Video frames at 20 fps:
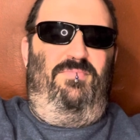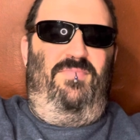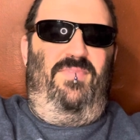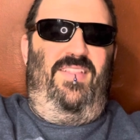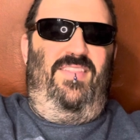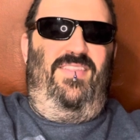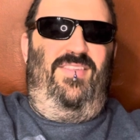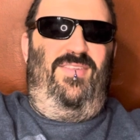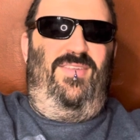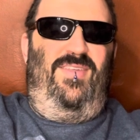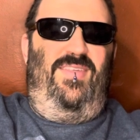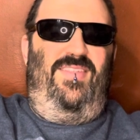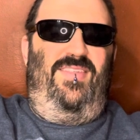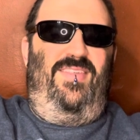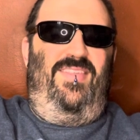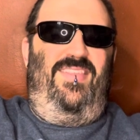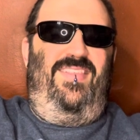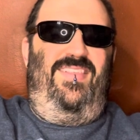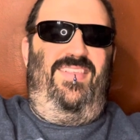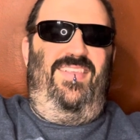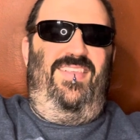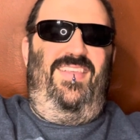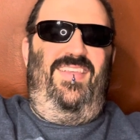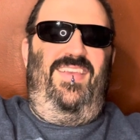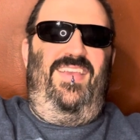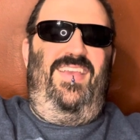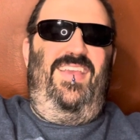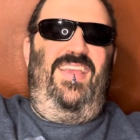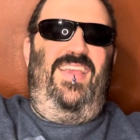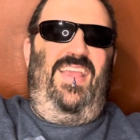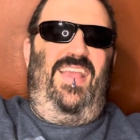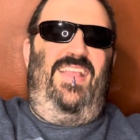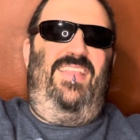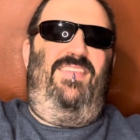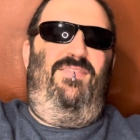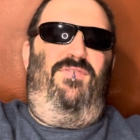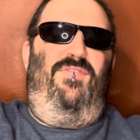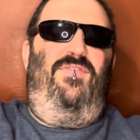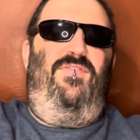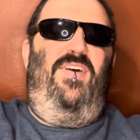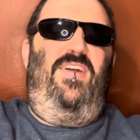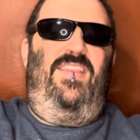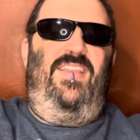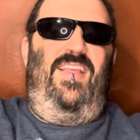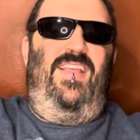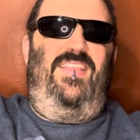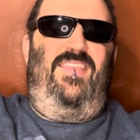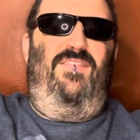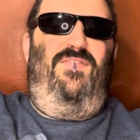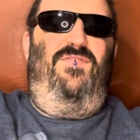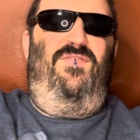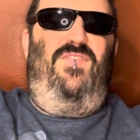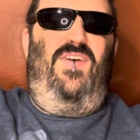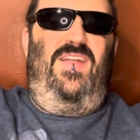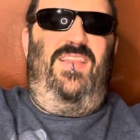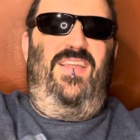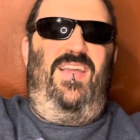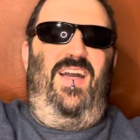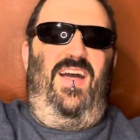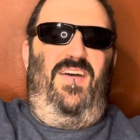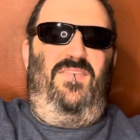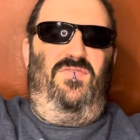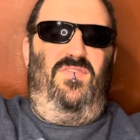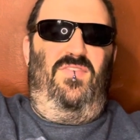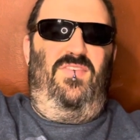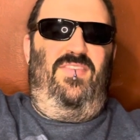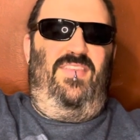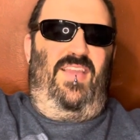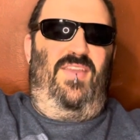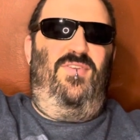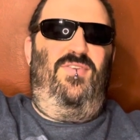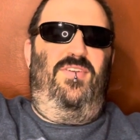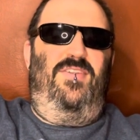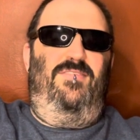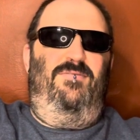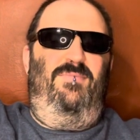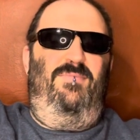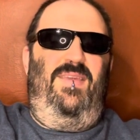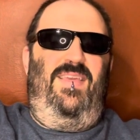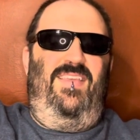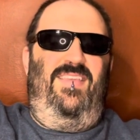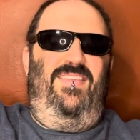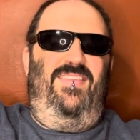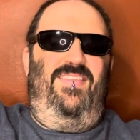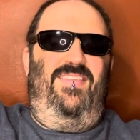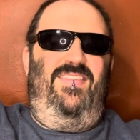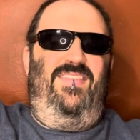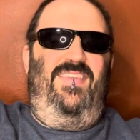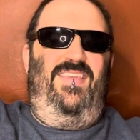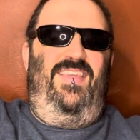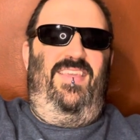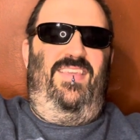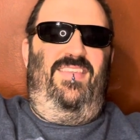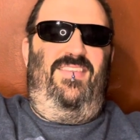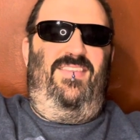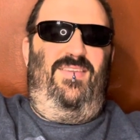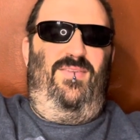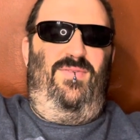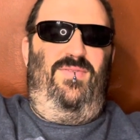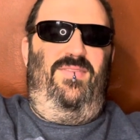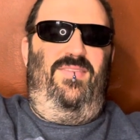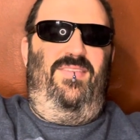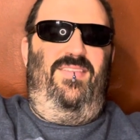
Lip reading: and she just, it's a fun conversation, because he's so